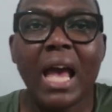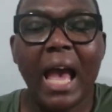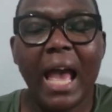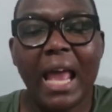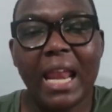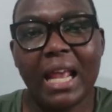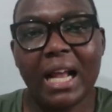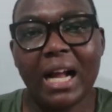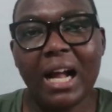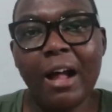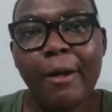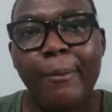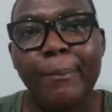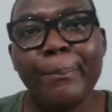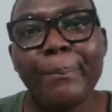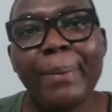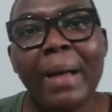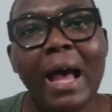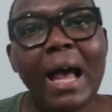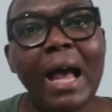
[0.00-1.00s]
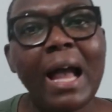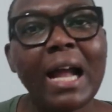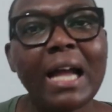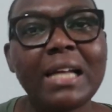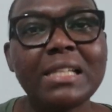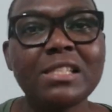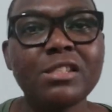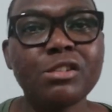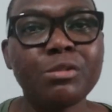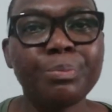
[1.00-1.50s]
and then come back
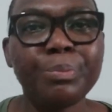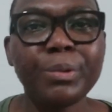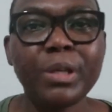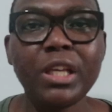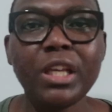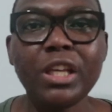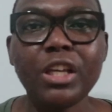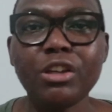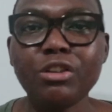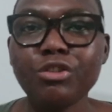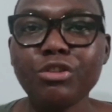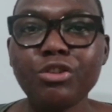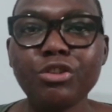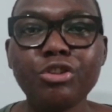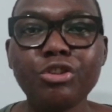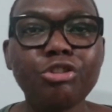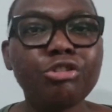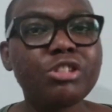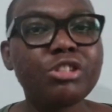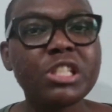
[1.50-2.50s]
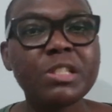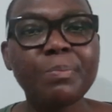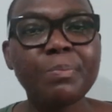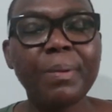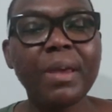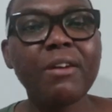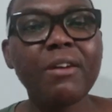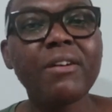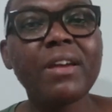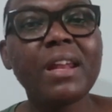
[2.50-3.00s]
and still be in good
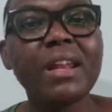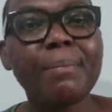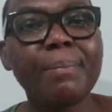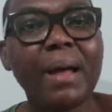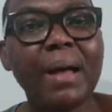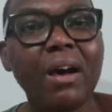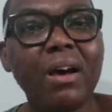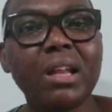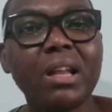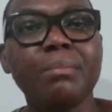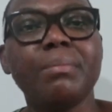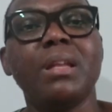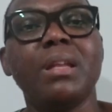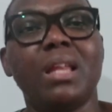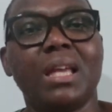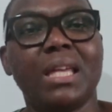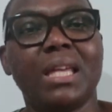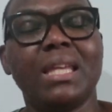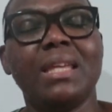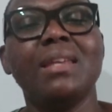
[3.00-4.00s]
spirit about it and be like,